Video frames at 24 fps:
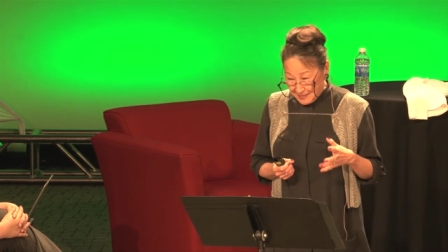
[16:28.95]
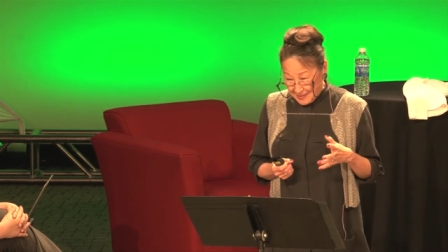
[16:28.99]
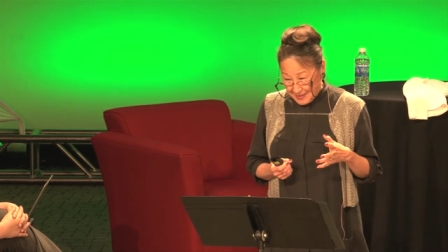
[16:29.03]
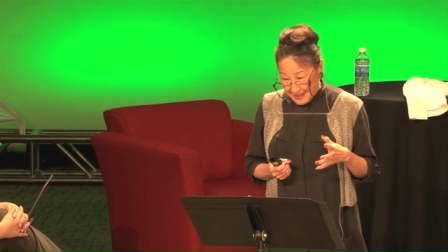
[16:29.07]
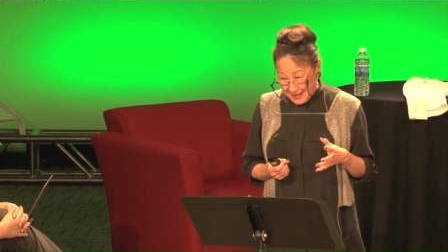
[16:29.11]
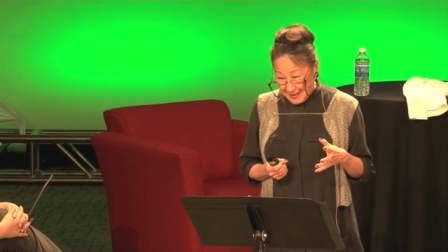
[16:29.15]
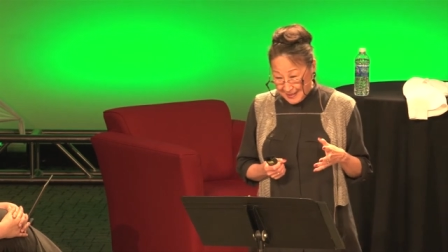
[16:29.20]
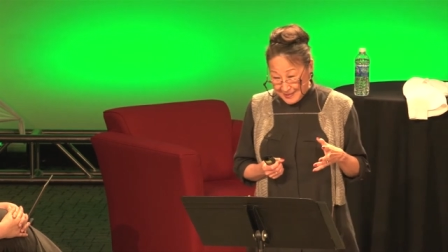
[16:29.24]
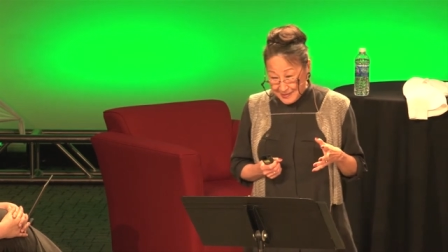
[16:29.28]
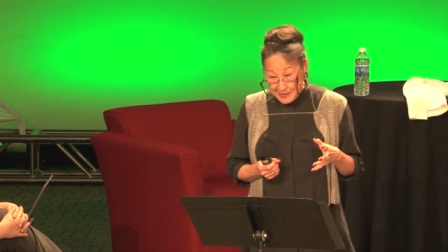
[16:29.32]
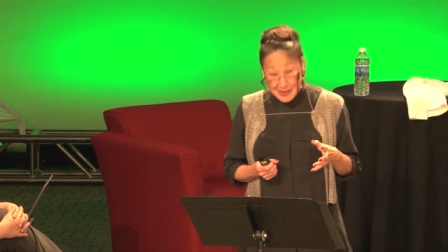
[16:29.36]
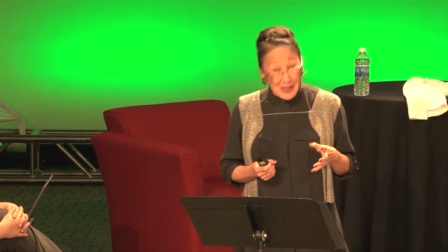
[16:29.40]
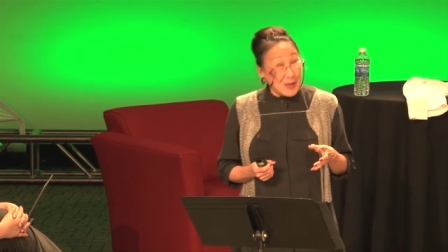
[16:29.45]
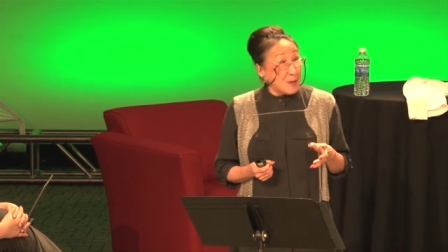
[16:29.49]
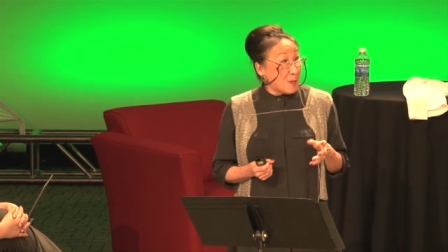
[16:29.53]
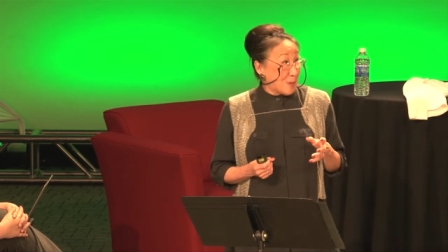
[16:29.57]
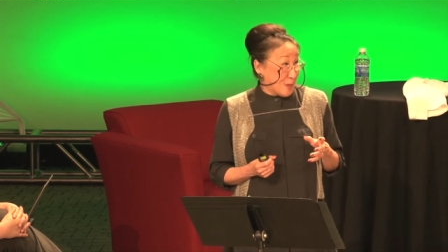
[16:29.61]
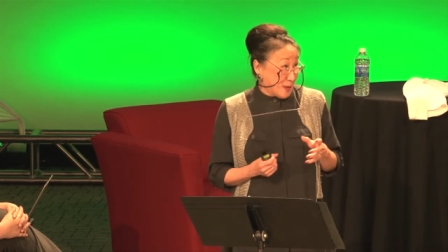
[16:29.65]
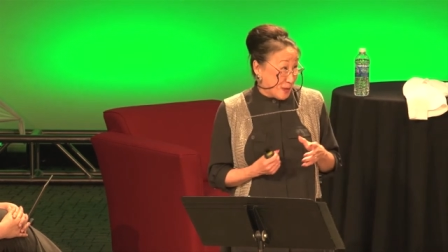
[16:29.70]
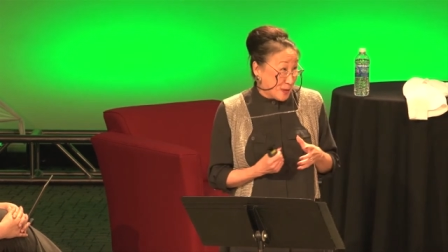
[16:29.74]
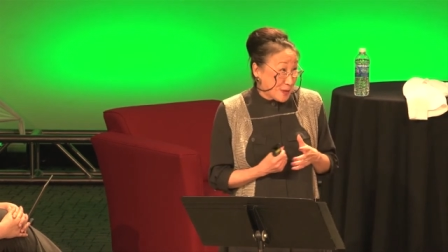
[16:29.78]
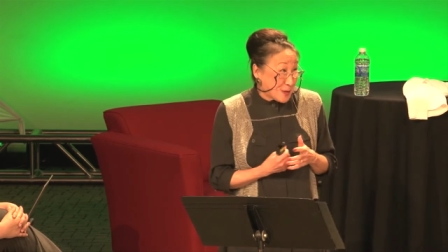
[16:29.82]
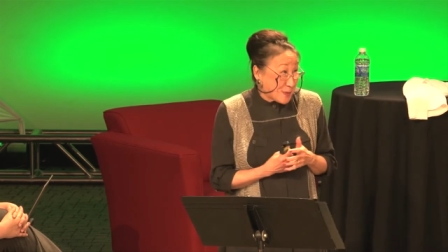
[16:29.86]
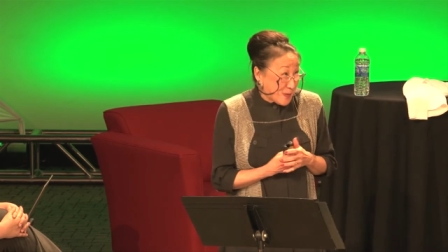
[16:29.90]
said, will
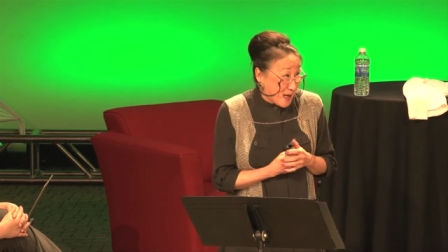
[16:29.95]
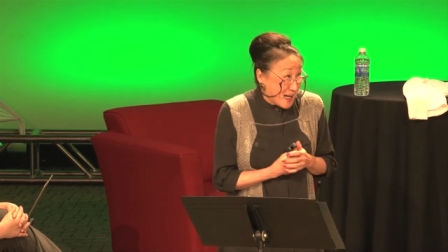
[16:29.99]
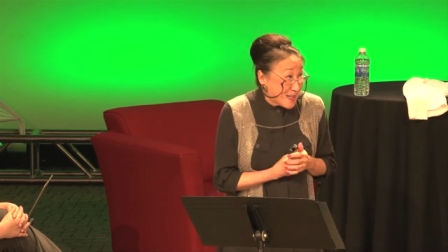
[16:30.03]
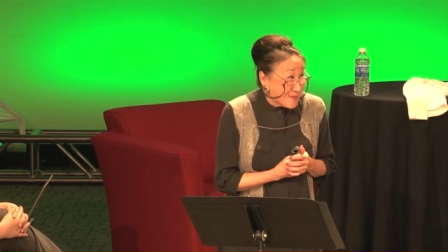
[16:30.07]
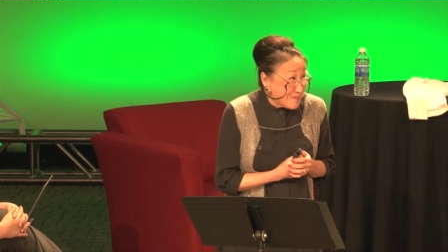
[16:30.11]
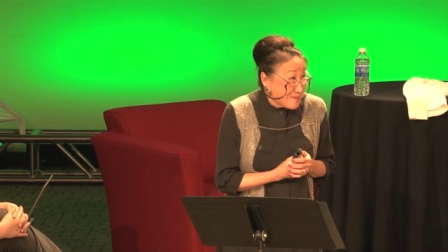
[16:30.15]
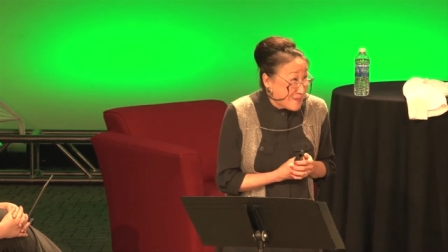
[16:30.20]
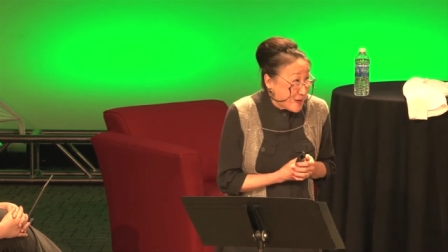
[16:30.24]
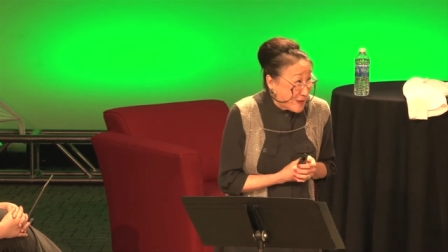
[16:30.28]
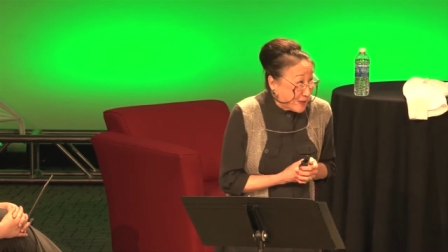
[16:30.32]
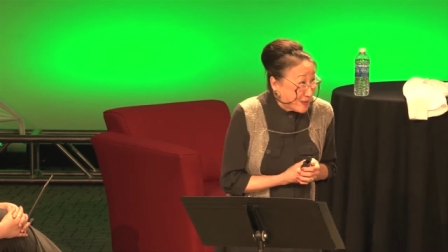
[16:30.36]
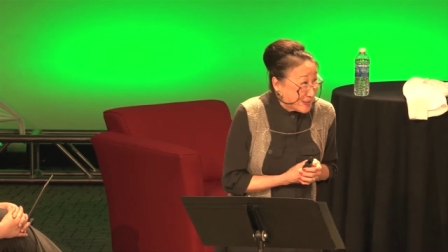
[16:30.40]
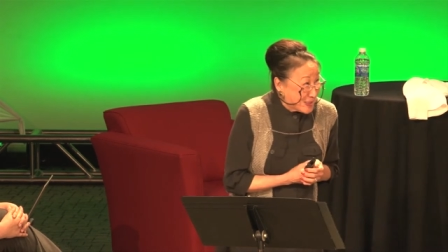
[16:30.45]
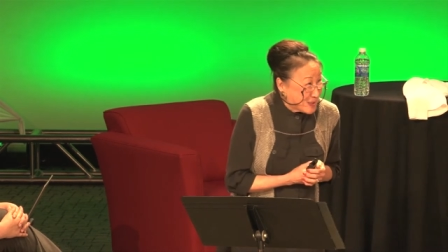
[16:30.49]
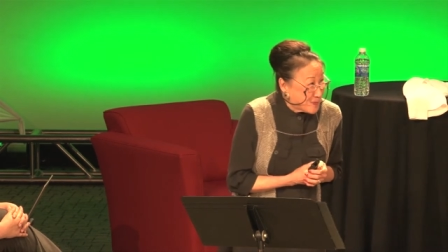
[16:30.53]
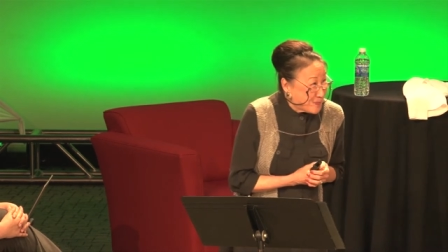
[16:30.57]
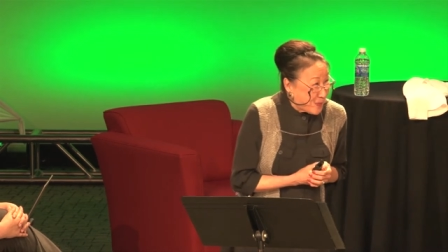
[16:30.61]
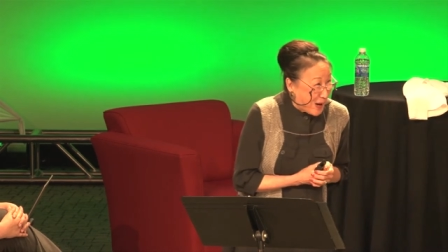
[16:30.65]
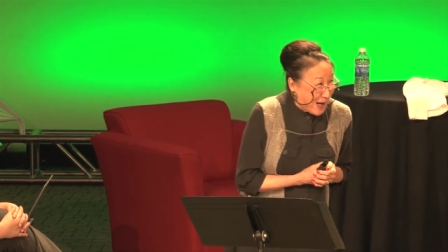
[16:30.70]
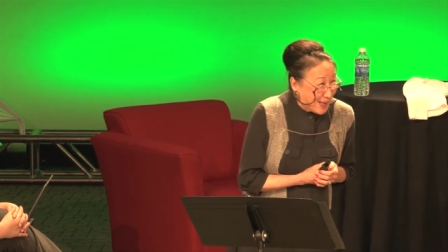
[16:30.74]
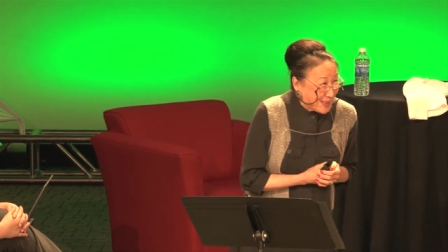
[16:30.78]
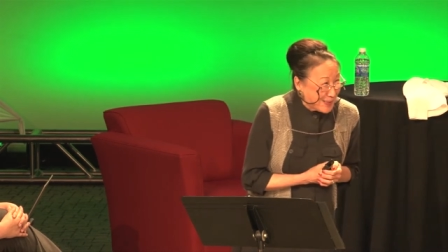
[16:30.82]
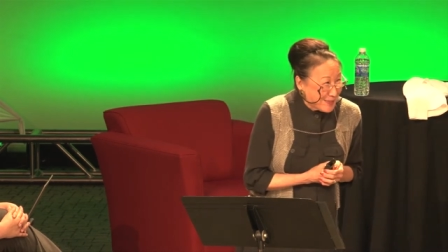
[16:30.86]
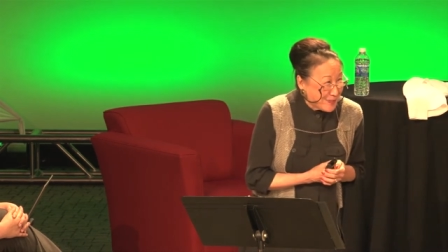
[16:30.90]
your grandparents
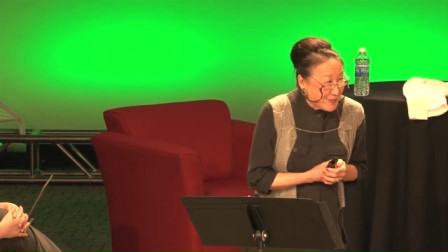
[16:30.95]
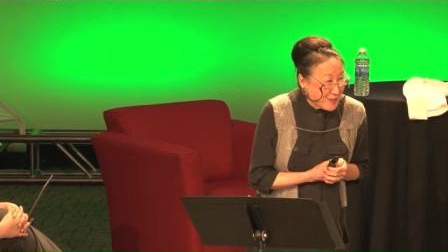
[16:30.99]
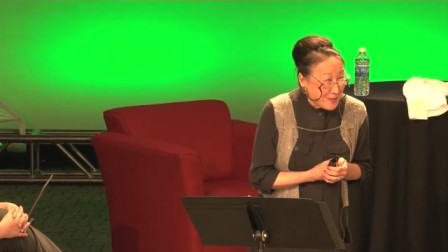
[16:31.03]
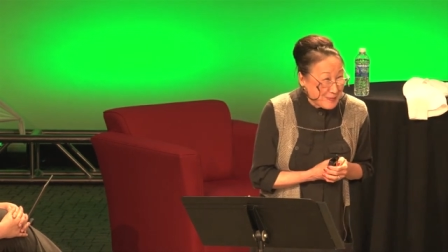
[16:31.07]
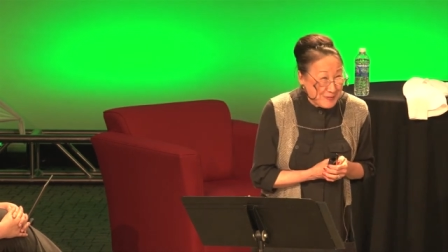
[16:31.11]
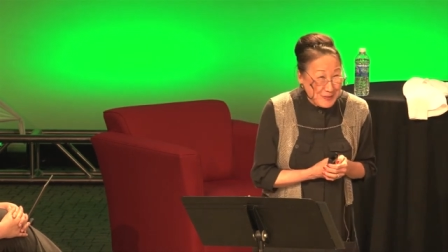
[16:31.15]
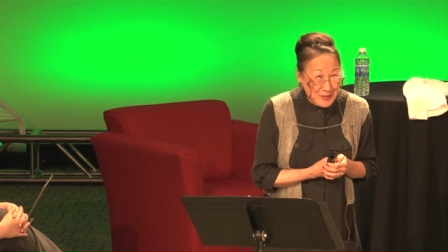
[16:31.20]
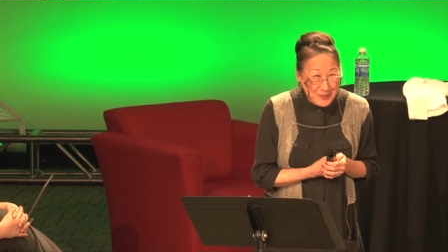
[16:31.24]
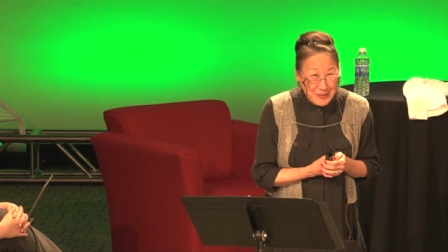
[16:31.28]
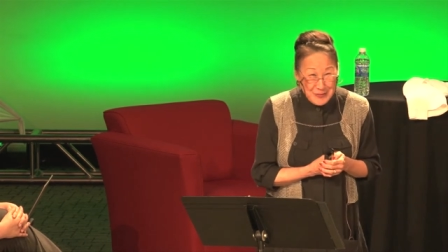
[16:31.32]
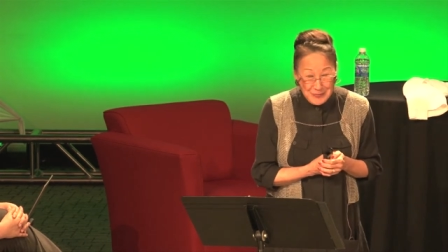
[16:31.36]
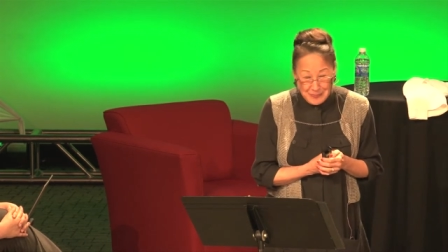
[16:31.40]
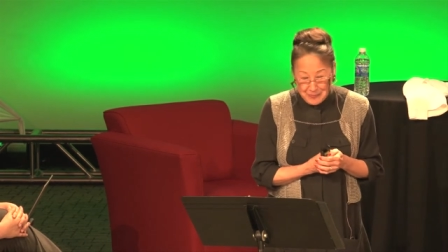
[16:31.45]
buy it from you?